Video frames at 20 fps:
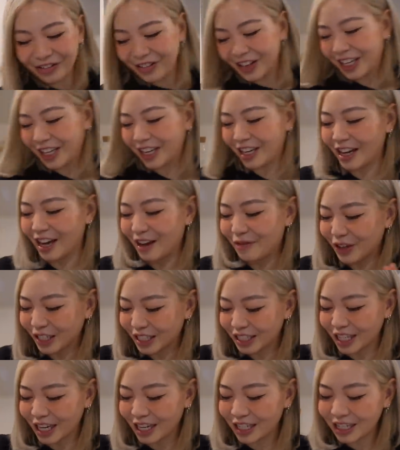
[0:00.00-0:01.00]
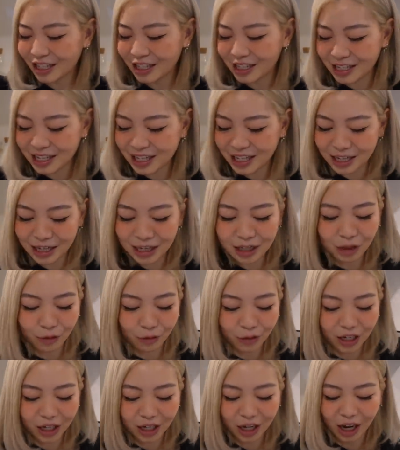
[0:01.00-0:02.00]
But yeah, I'm excited to see the
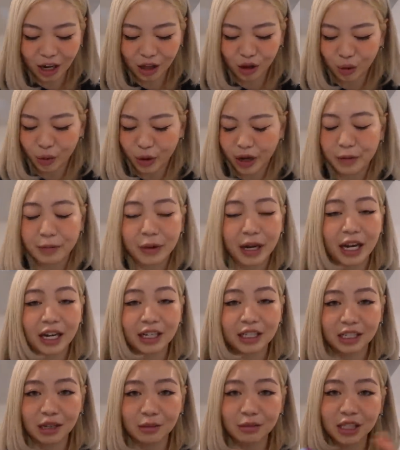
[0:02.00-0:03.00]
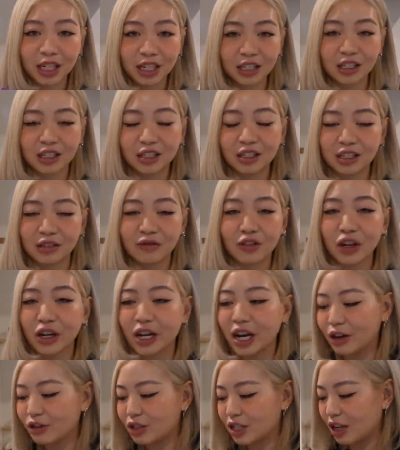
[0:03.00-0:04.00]
Reed colorway, but at some stage in this
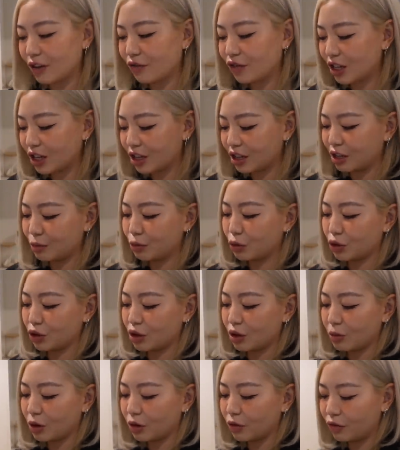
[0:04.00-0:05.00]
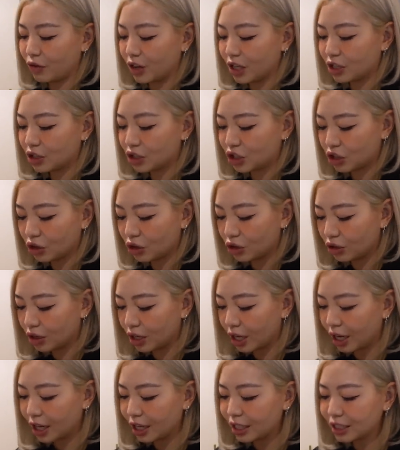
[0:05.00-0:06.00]
vlog I'll definitely put them on feet to show you
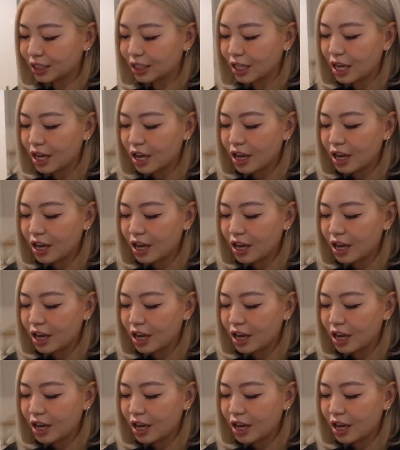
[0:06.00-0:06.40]
guys.